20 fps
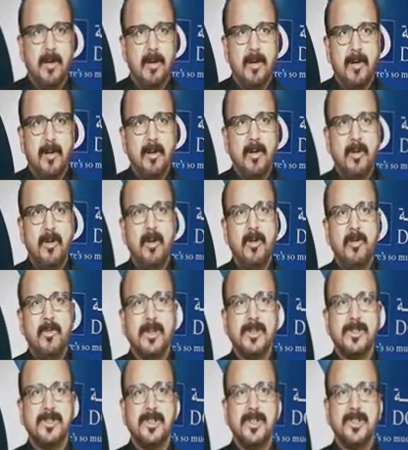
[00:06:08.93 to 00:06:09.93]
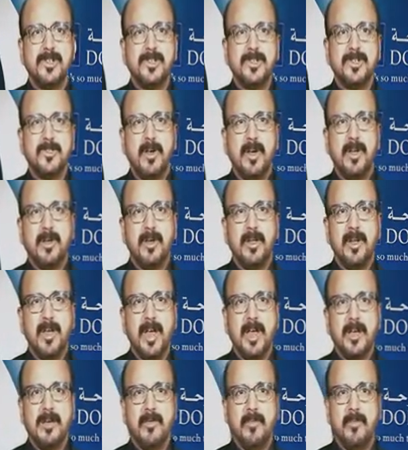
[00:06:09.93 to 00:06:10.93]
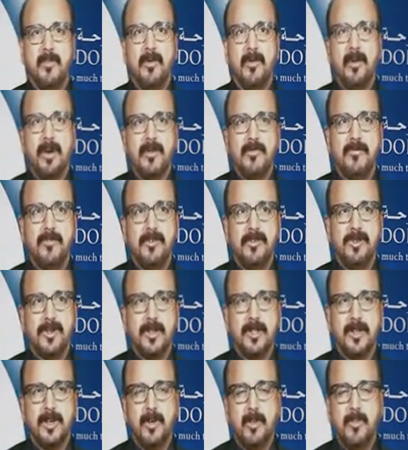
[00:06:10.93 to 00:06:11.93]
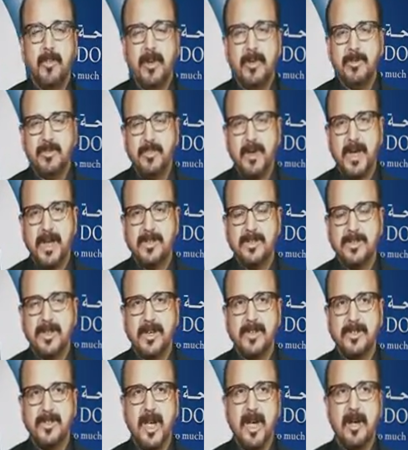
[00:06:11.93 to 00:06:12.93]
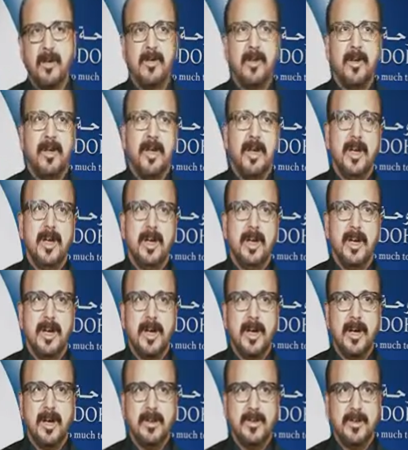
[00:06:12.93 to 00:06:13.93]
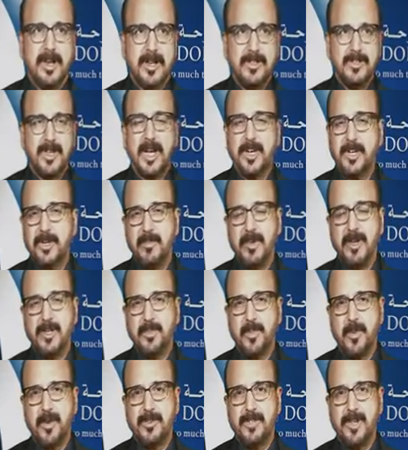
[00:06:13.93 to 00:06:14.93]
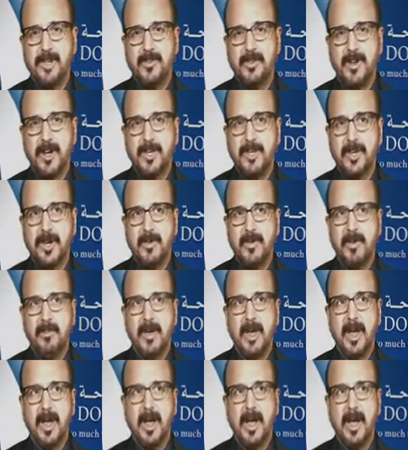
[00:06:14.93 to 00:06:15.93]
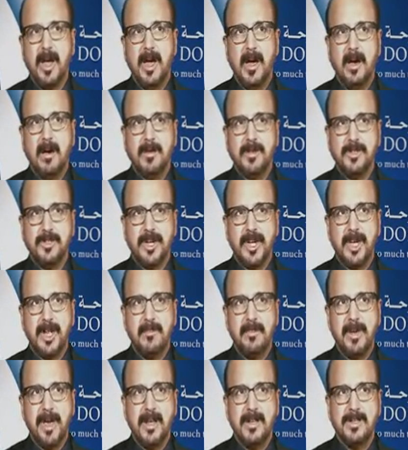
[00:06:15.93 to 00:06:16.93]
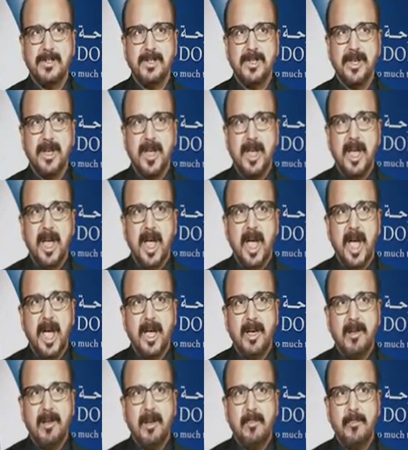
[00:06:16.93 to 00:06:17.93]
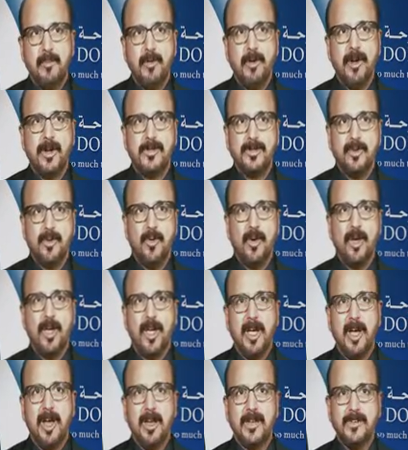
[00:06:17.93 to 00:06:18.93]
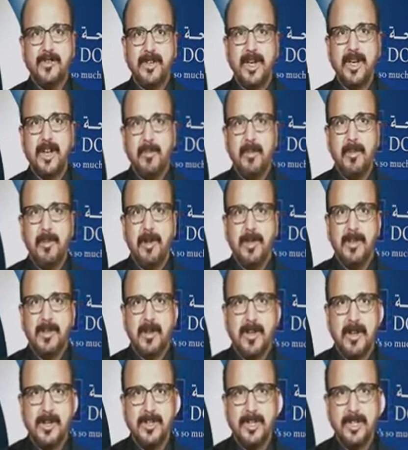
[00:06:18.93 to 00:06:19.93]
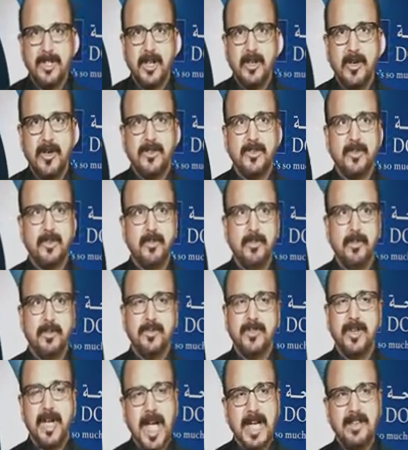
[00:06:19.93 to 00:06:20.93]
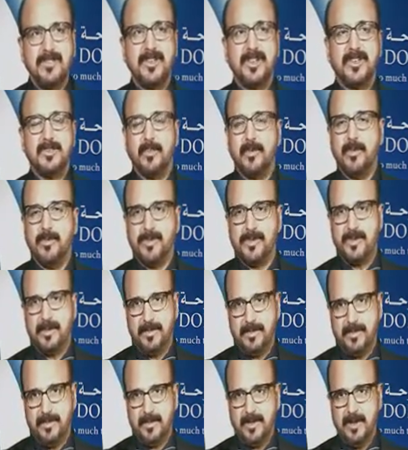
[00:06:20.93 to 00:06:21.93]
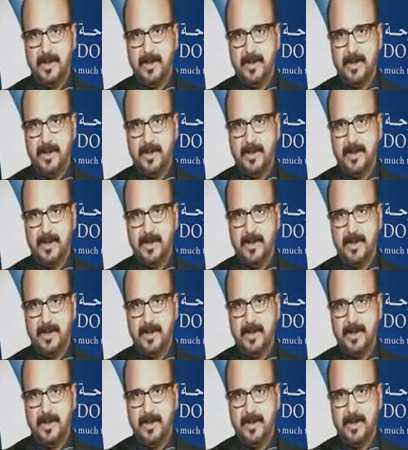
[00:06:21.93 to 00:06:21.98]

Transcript: always this is going to create more confusion in the global space. So, transaction-based processing to Russia will be on check and balance. Hungary, Poland, Slovakia and the Czech Republic are urging the U.S. to boost gas exports